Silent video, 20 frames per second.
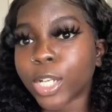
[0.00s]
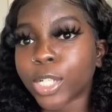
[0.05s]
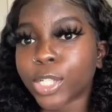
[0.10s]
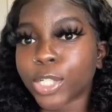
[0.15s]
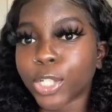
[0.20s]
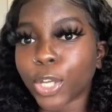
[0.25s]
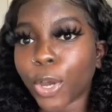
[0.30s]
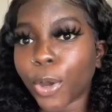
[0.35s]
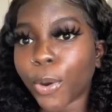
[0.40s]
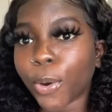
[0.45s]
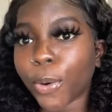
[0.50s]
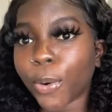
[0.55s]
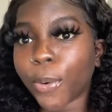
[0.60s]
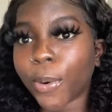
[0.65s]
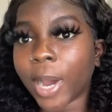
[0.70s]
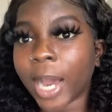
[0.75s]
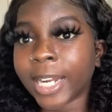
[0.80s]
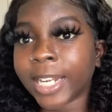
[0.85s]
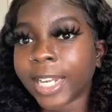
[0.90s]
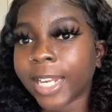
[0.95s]
So
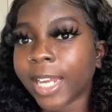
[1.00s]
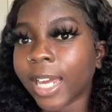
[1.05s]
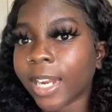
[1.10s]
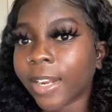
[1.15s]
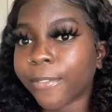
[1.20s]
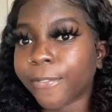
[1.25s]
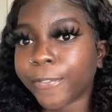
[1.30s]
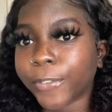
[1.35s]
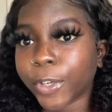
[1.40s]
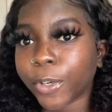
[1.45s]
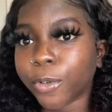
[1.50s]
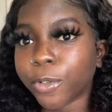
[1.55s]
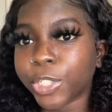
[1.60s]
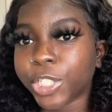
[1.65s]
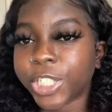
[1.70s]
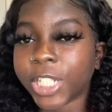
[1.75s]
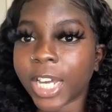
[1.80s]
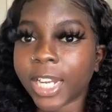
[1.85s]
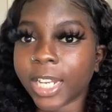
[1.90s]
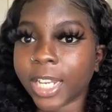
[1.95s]
I did get a few
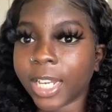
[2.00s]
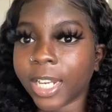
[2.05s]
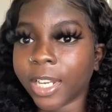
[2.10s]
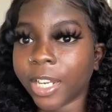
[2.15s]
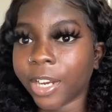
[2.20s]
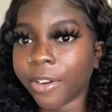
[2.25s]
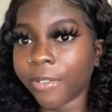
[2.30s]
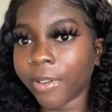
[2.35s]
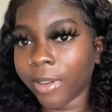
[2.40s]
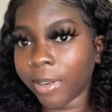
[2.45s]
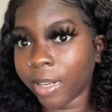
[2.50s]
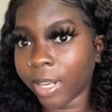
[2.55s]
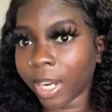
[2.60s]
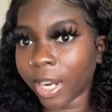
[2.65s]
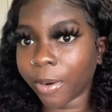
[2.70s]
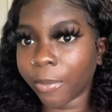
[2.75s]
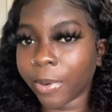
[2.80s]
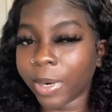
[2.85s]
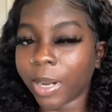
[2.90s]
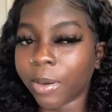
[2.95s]
shedding here and
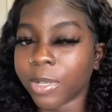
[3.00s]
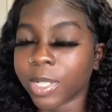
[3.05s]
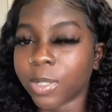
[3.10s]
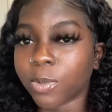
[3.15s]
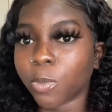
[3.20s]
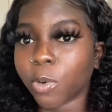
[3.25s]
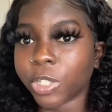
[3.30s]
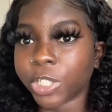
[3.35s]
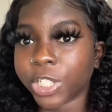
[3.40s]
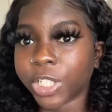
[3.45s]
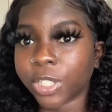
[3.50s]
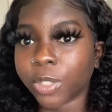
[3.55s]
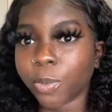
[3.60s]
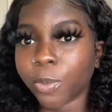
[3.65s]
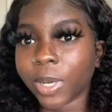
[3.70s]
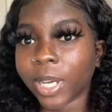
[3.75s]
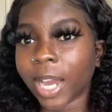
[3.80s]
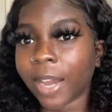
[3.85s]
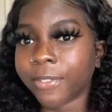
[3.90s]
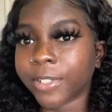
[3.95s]
there when I was washing the
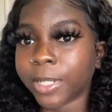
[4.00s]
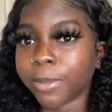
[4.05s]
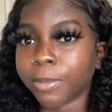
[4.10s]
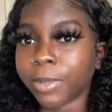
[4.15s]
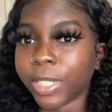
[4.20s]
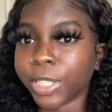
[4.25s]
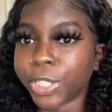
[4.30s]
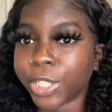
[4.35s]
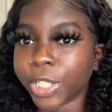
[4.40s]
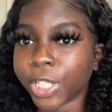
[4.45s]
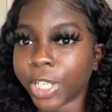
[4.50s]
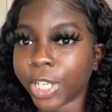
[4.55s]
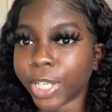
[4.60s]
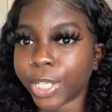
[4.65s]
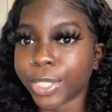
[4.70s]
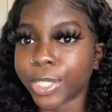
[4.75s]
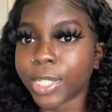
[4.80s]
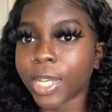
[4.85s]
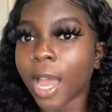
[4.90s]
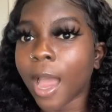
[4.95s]
wig after bleaching
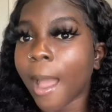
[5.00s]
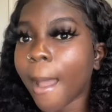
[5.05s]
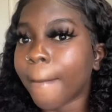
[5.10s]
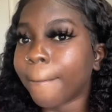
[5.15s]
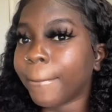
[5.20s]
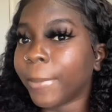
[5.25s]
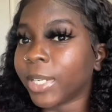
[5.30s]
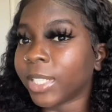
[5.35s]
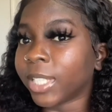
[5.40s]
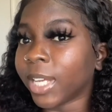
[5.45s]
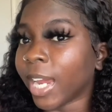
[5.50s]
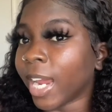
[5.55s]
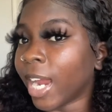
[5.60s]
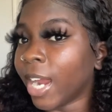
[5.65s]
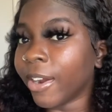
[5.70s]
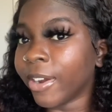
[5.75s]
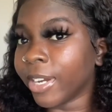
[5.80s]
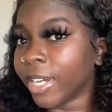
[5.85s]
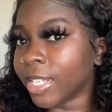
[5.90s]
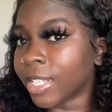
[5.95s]
it. But the
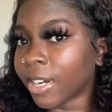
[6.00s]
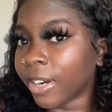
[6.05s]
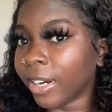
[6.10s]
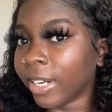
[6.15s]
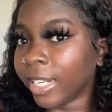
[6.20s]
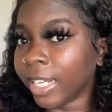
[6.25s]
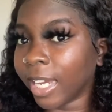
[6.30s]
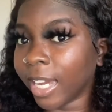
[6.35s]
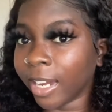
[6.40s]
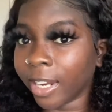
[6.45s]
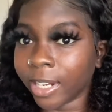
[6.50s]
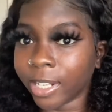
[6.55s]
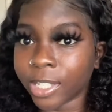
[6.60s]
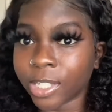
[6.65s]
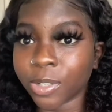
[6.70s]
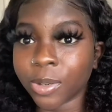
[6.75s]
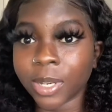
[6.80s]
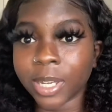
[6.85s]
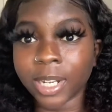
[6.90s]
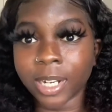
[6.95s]
hair is curly hair,
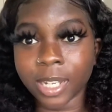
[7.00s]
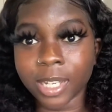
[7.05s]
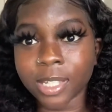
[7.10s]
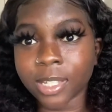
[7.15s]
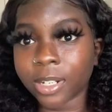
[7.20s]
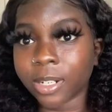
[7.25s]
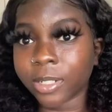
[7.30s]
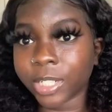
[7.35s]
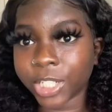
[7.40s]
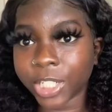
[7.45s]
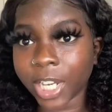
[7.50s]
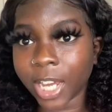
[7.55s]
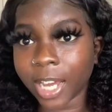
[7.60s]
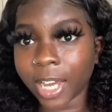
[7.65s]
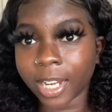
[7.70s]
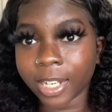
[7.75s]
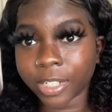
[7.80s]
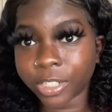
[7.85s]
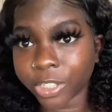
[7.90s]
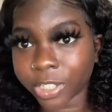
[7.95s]
so it is gonna
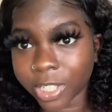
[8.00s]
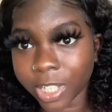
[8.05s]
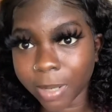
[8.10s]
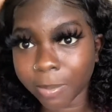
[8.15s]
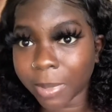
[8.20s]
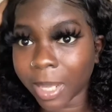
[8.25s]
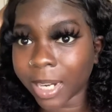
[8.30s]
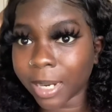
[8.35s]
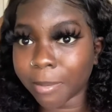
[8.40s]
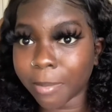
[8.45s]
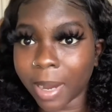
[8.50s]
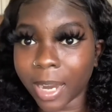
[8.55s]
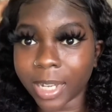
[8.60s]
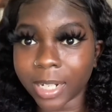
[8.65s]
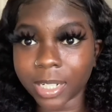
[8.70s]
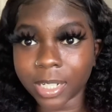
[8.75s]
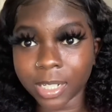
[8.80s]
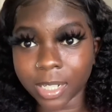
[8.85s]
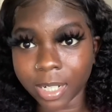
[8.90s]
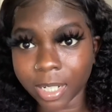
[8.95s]
shed. Just keep that in
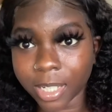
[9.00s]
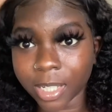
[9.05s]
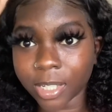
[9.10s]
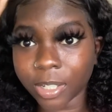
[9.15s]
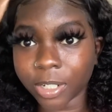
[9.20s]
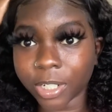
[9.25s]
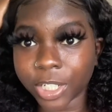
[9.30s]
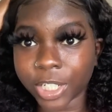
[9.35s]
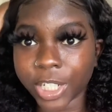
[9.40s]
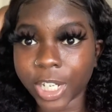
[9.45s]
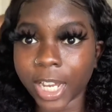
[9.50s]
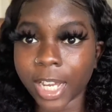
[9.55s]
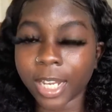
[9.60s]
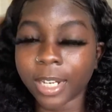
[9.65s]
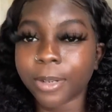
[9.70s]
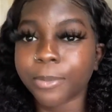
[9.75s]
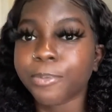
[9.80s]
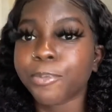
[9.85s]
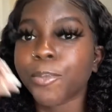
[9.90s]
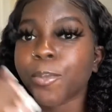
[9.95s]
mind, it is gonna
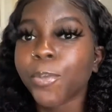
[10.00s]
shed.